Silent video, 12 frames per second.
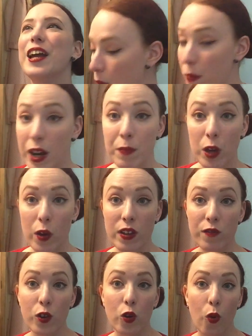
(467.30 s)
But I'm going
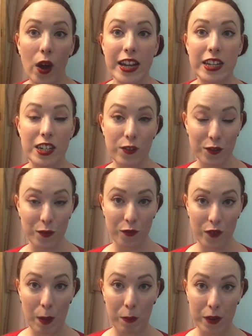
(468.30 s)
for quite different
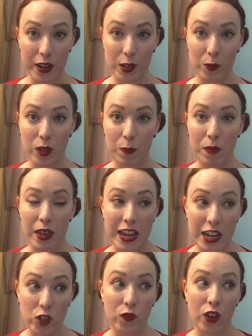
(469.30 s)
fabrics with
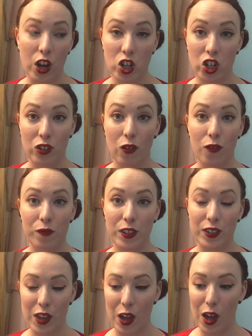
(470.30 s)
each version of the
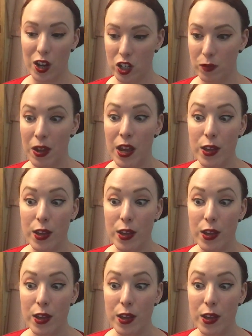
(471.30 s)
skirt.